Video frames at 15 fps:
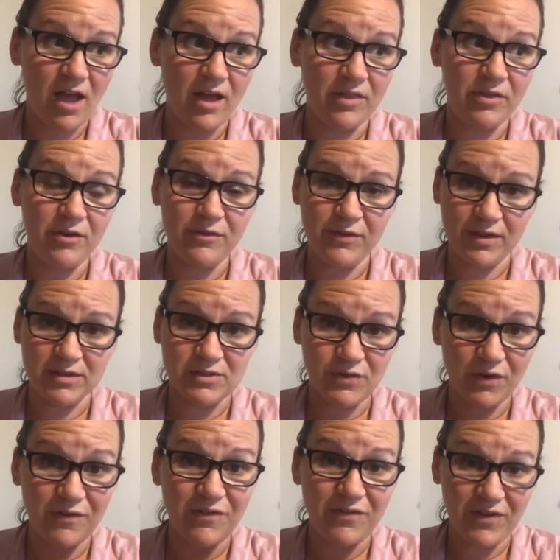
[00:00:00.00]
on their fields
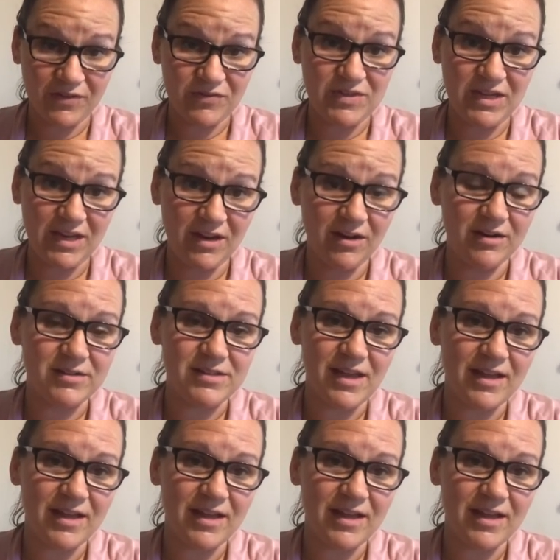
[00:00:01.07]
for 50 years.